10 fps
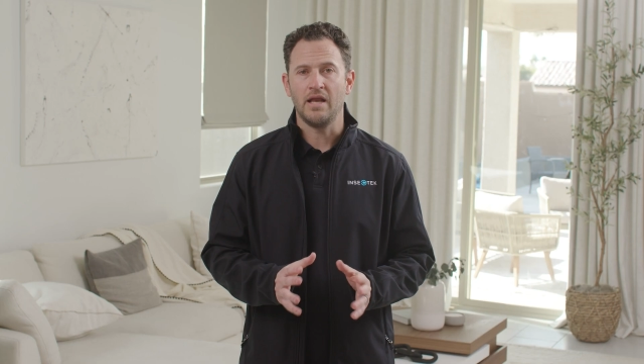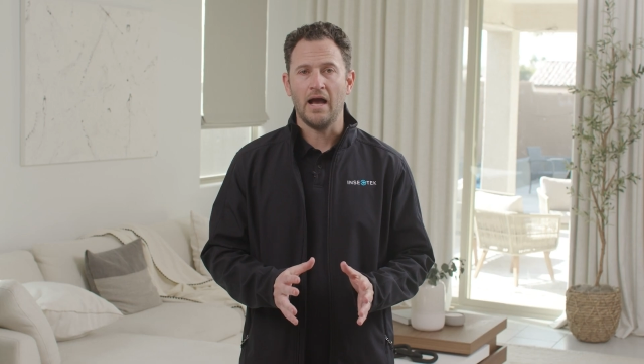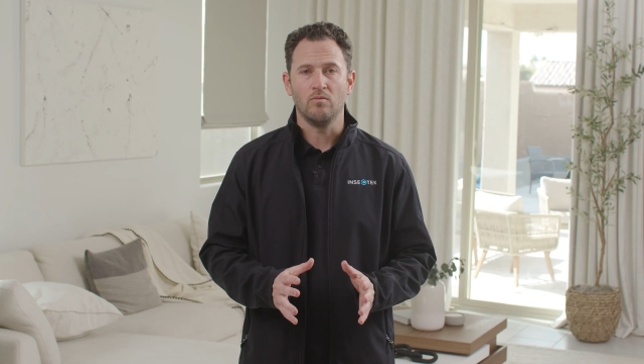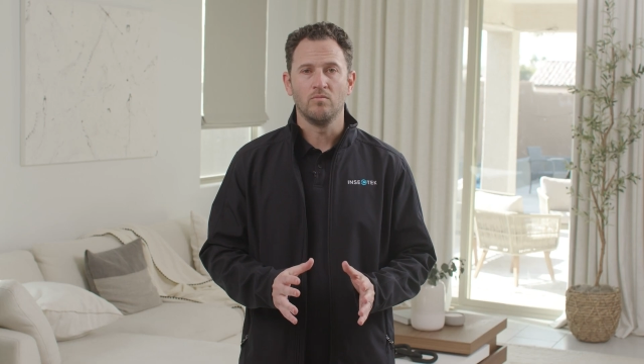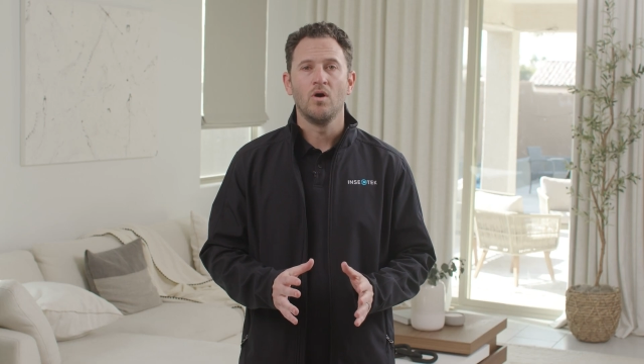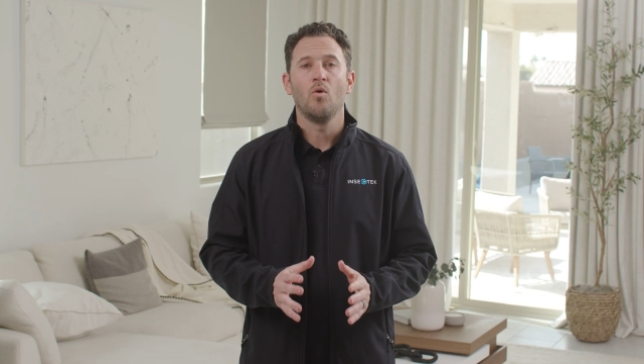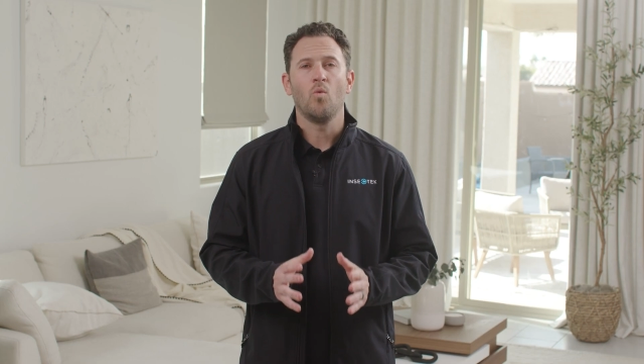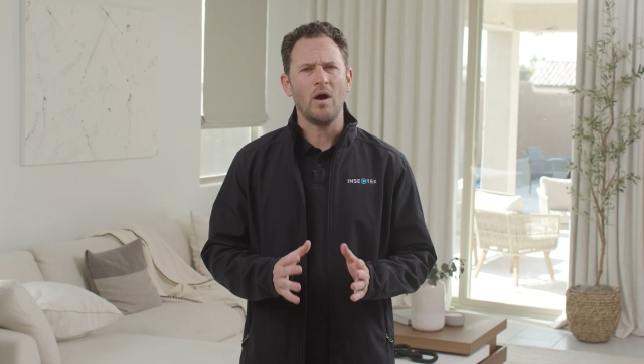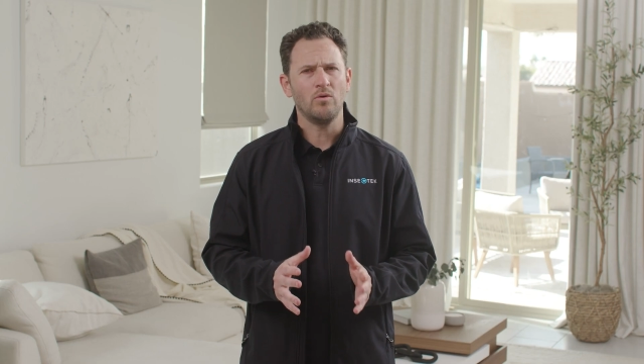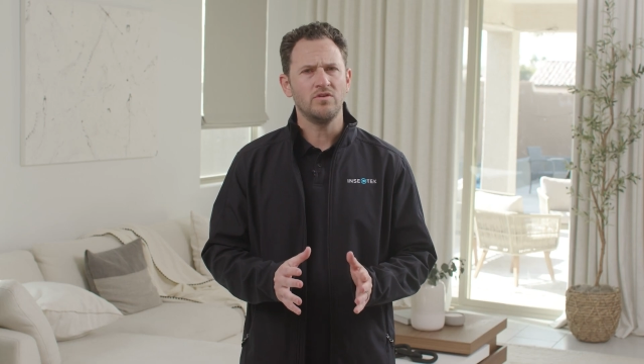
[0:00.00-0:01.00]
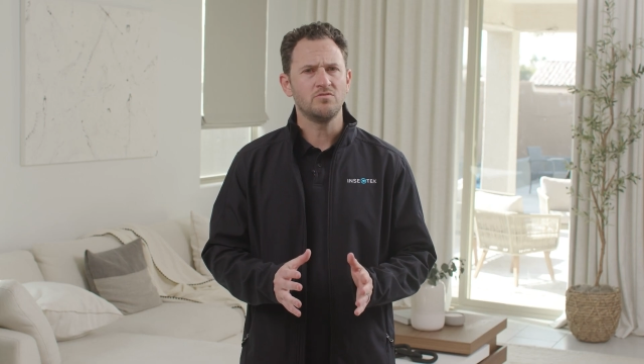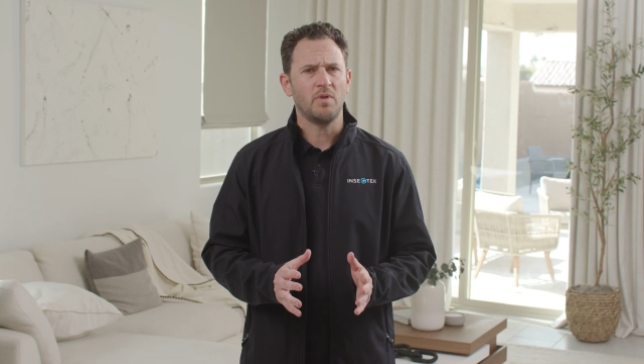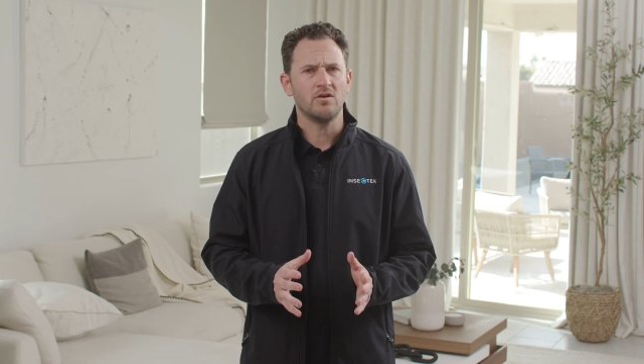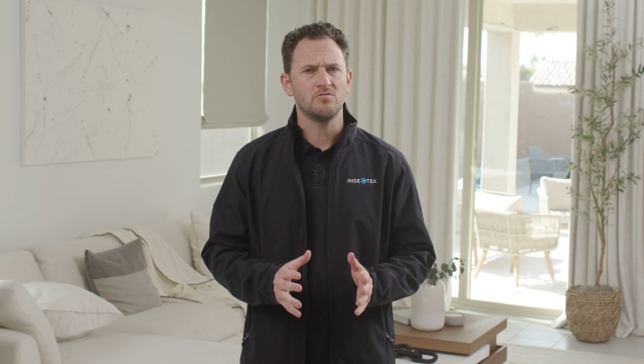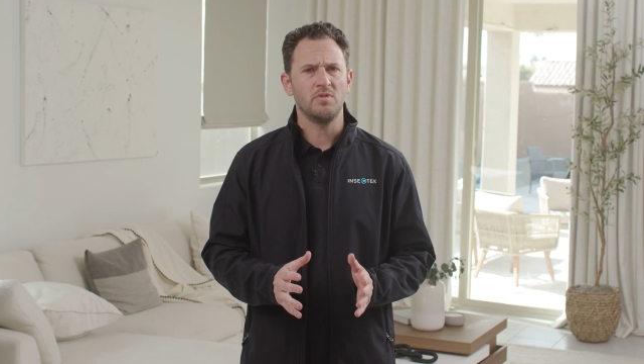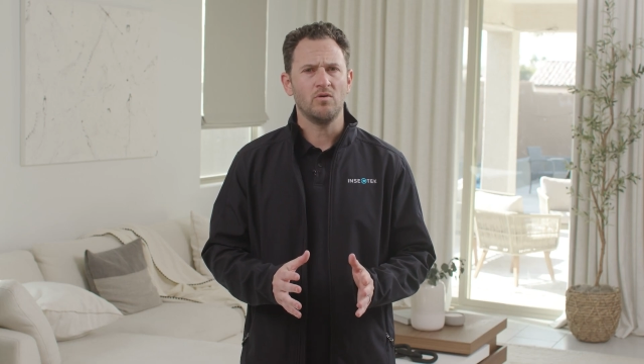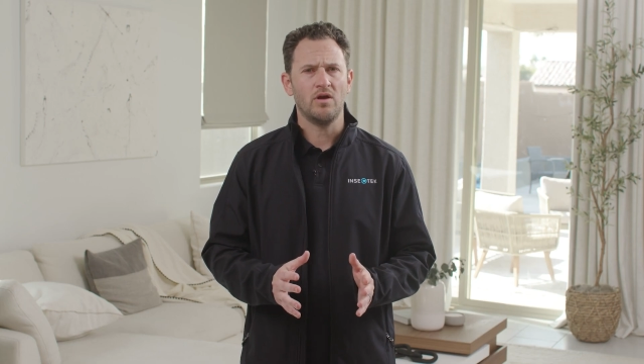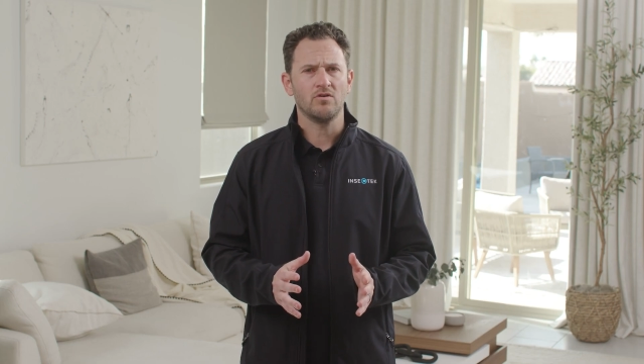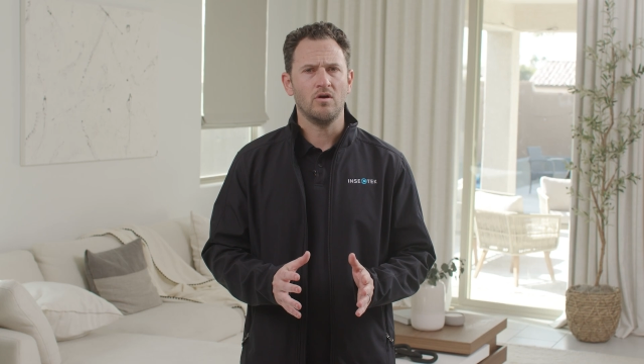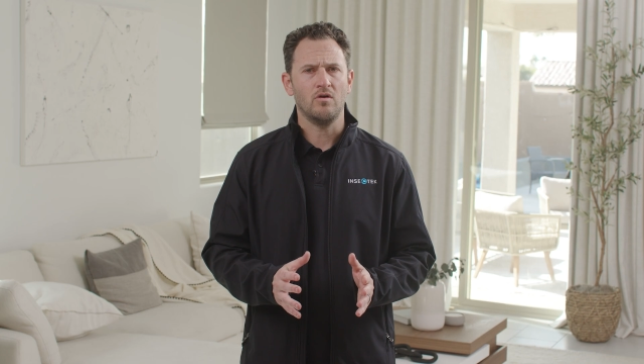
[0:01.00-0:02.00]
Now, why would these spiders be
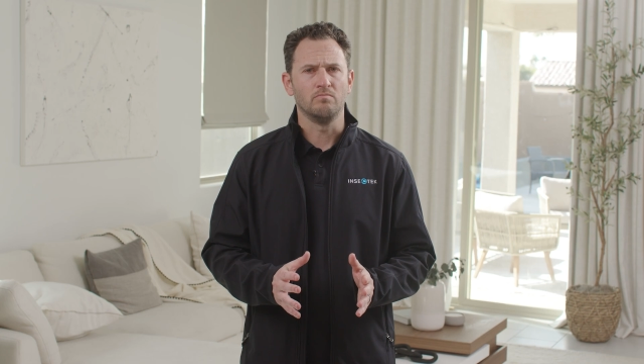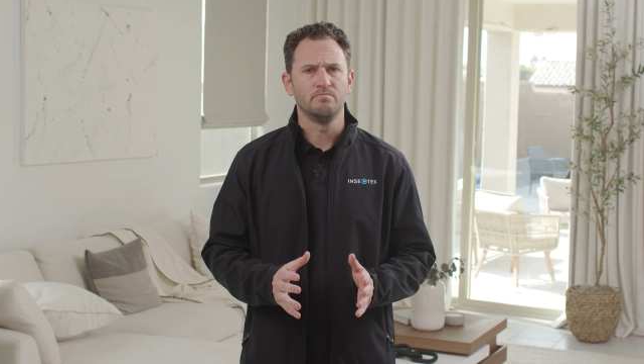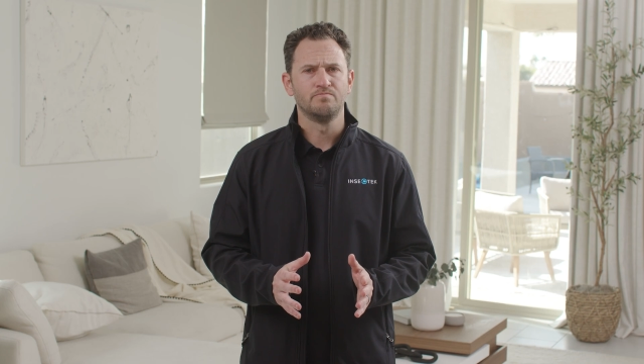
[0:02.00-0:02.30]
around your home?